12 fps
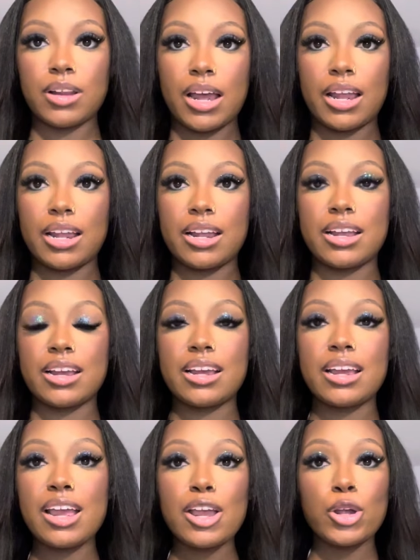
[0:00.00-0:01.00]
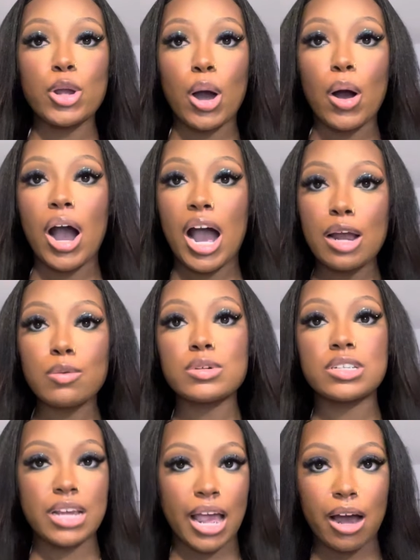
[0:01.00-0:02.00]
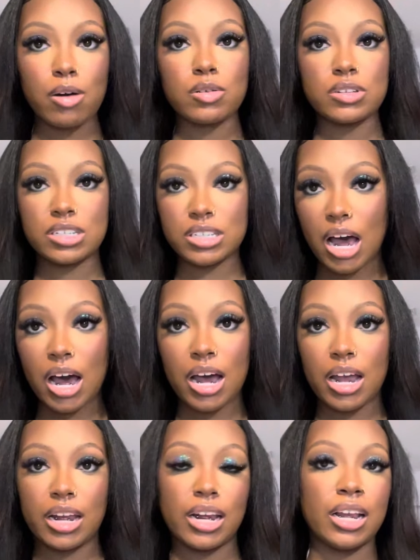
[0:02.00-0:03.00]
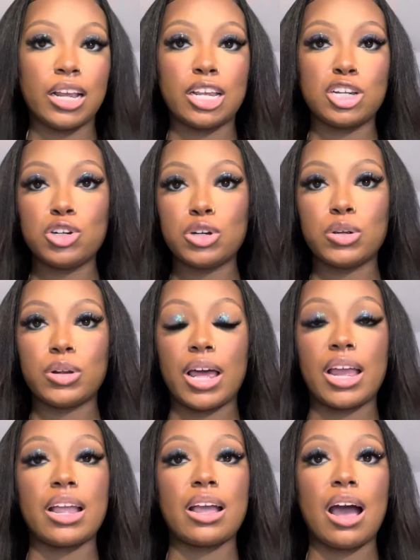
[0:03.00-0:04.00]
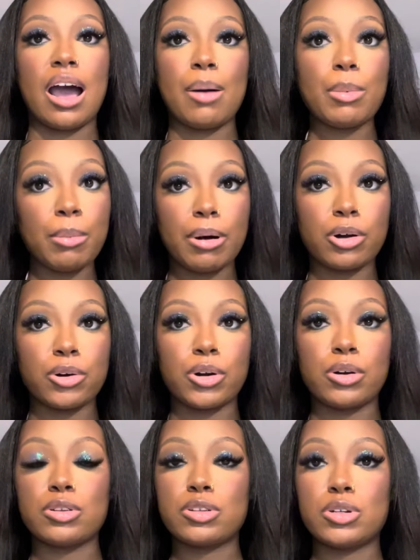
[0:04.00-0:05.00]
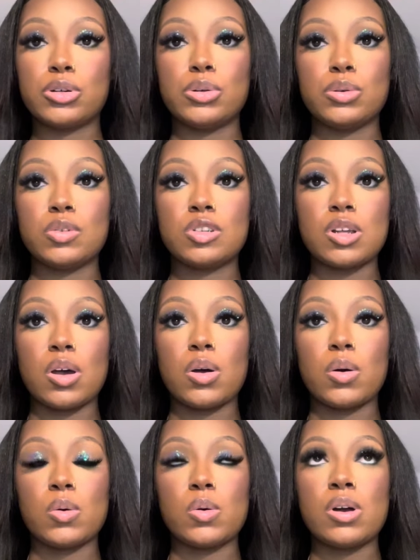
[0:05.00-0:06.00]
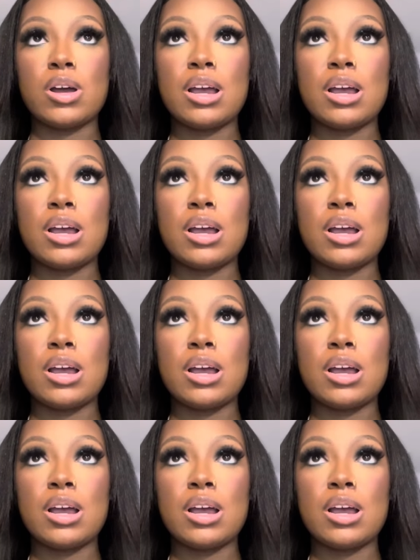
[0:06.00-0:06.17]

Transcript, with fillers: Like, y'all, I was outside, and you know, like, I'm a bottle girl too, so